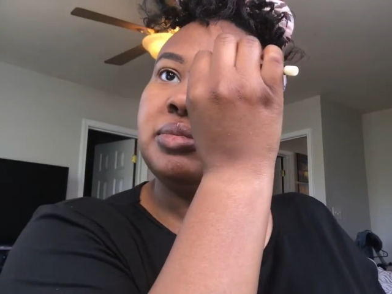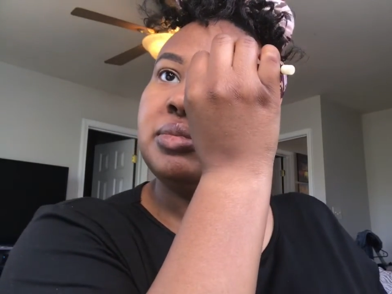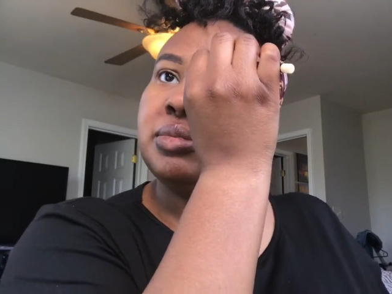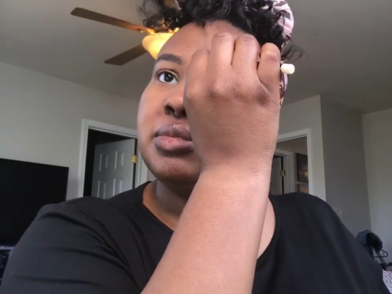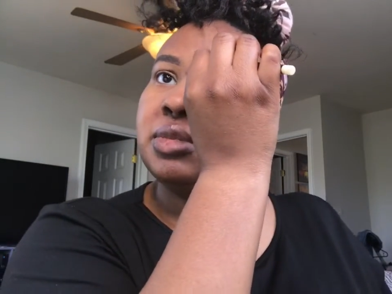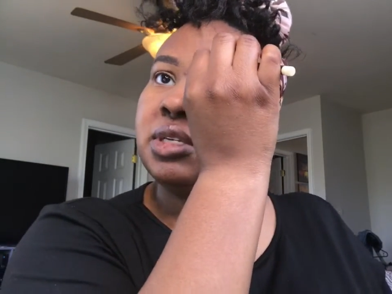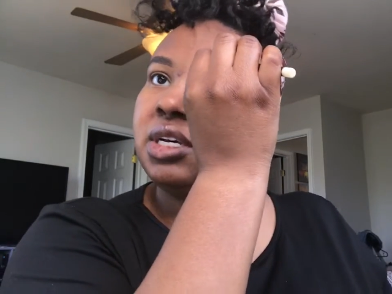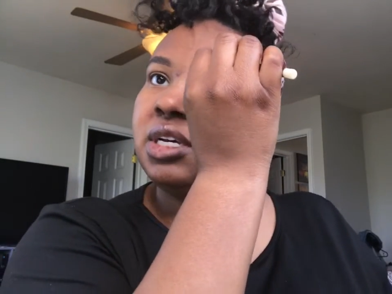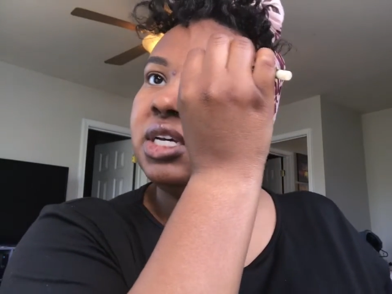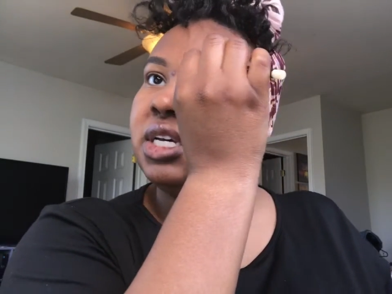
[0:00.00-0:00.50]

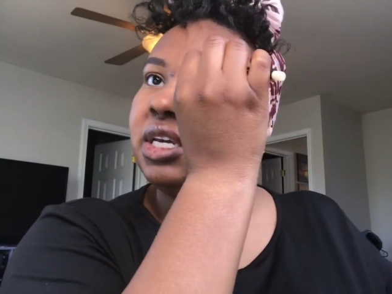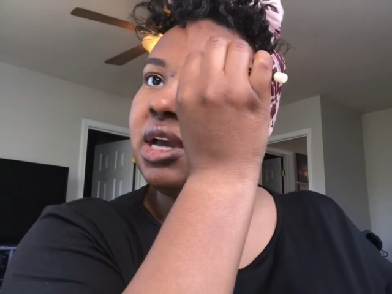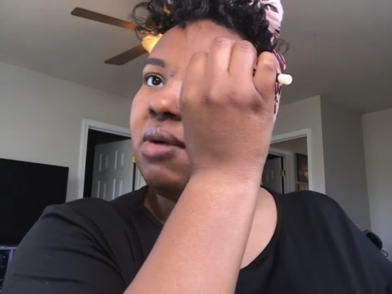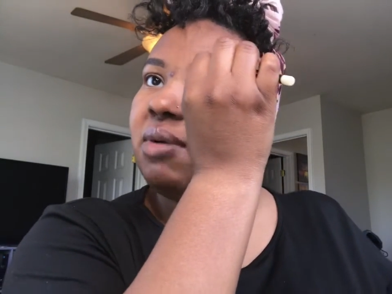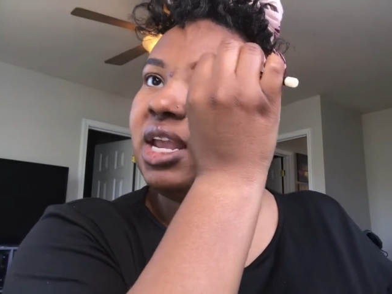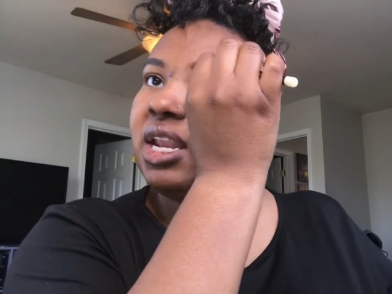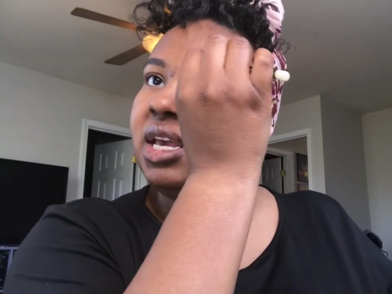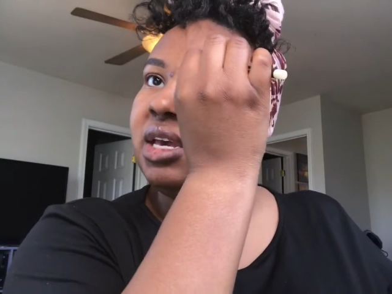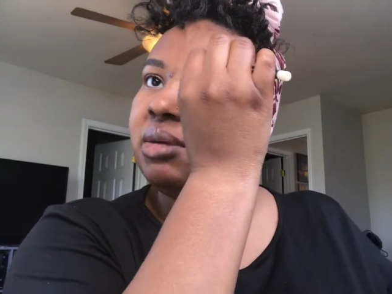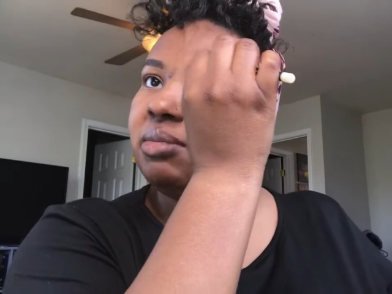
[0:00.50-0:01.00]
So
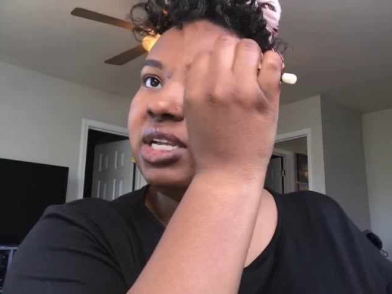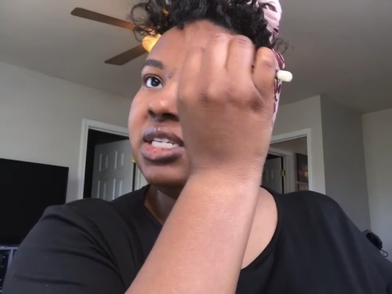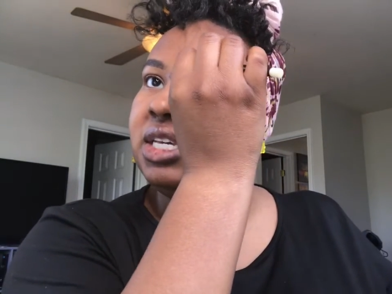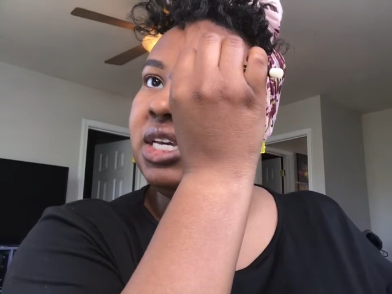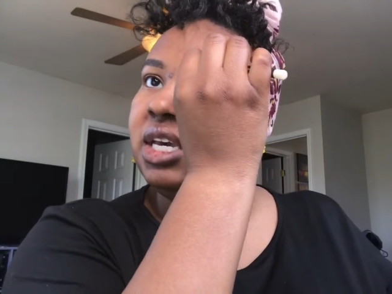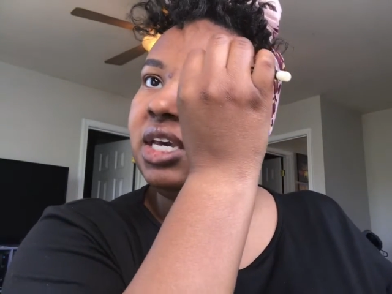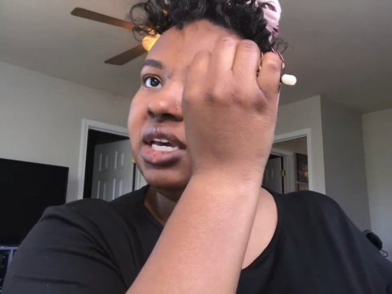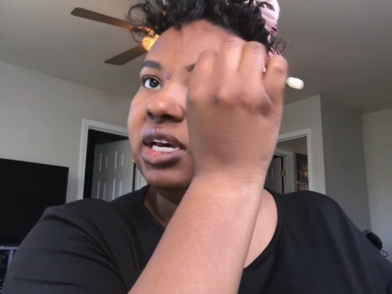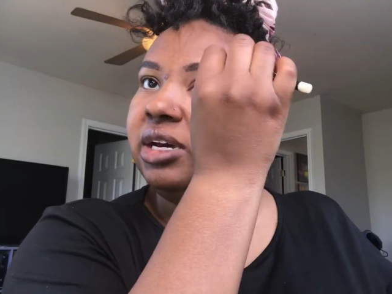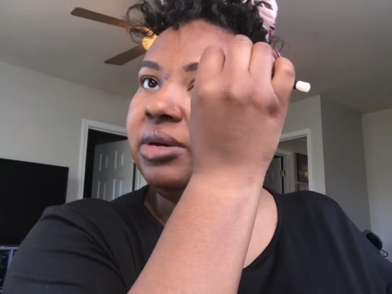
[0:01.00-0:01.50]
sometimes I use a
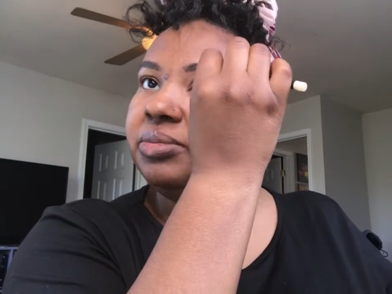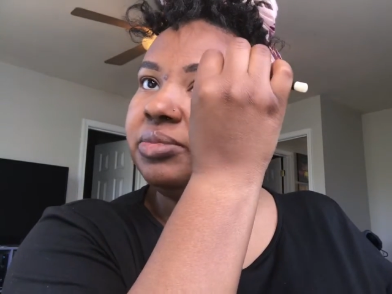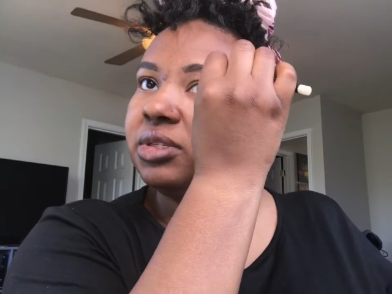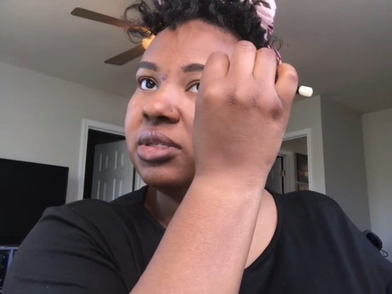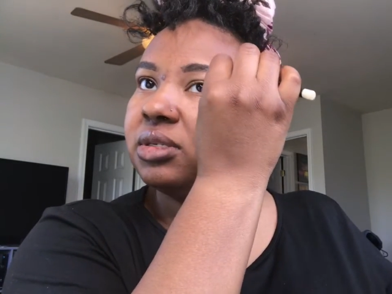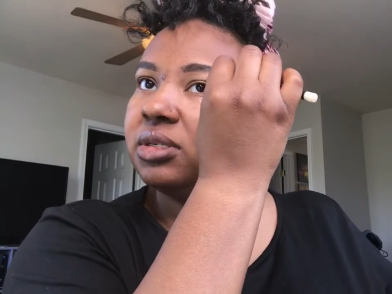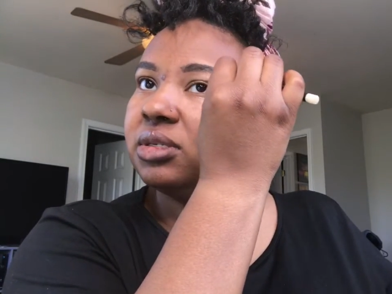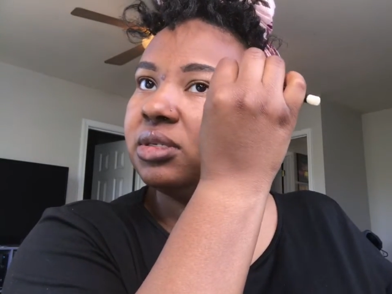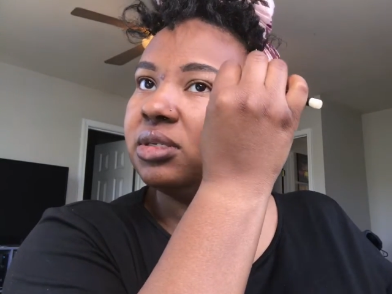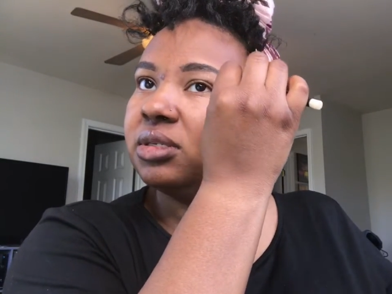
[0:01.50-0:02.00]
gel
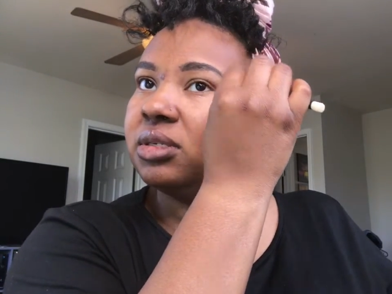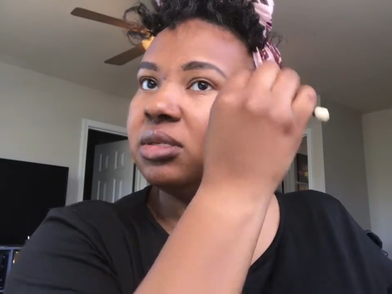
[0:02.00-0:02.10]
too.